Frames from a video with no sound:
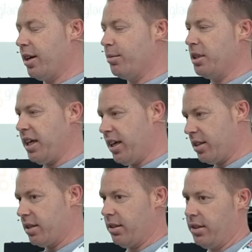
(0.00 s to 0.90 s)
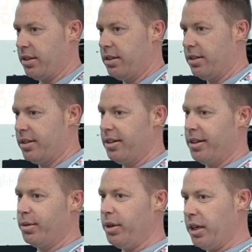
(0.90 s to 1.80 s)
term of data science.
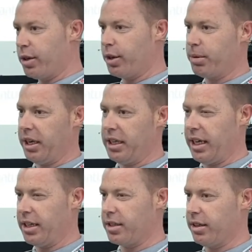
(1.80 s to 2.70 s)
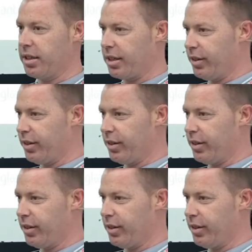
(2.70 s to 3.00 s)
We incorporate data science,